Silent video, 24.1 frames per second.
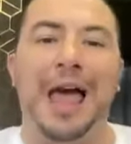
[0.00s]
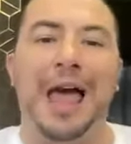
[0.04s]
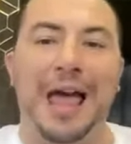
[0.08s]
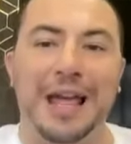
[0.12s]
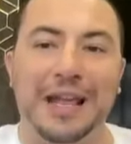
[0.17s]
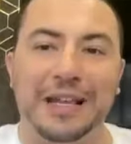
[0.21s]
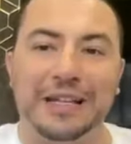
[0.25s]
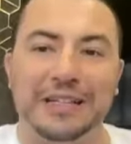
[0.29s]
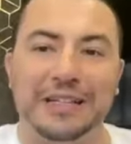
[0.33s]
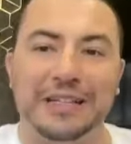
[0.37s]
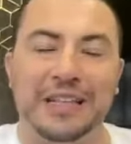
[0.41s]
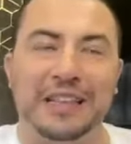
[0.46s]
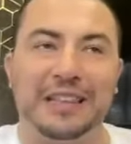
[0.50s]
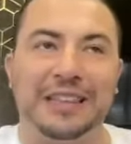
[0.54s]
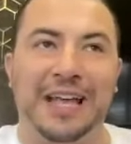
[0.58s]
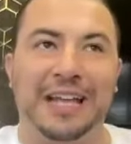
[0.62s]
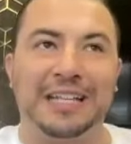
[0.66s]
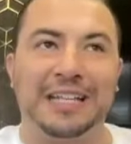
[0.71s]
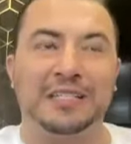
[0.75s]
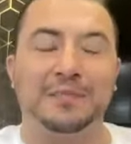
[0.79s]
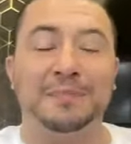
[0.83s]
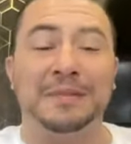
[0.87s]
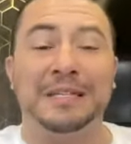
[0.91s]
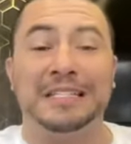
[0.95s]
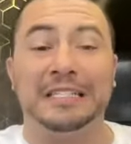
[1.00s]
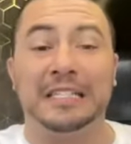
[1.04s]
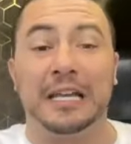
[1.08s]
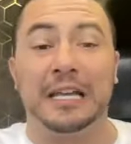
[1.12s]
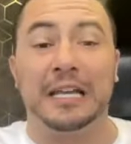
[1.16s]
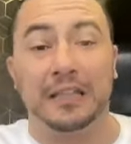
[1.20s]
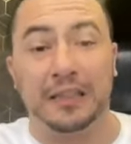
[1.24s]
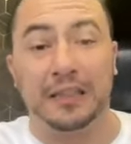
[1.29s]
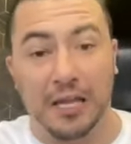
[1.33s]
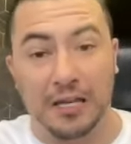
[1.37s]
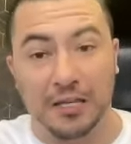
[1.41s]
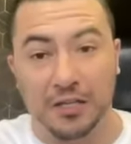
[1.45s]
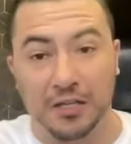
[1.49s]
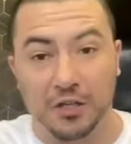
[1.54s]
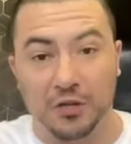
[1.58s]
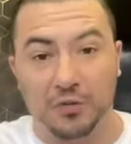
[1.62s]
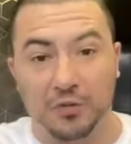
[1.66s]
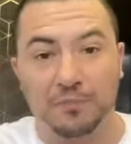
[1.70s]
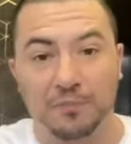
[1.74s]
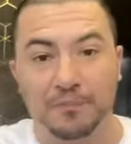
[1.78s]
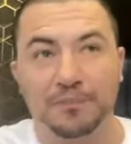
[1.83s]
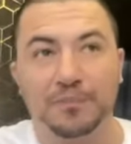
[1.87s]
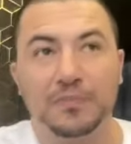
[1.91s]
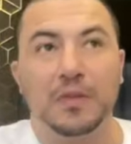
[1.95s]
And that's me saying thank
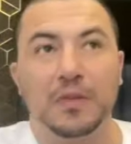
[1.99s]
you.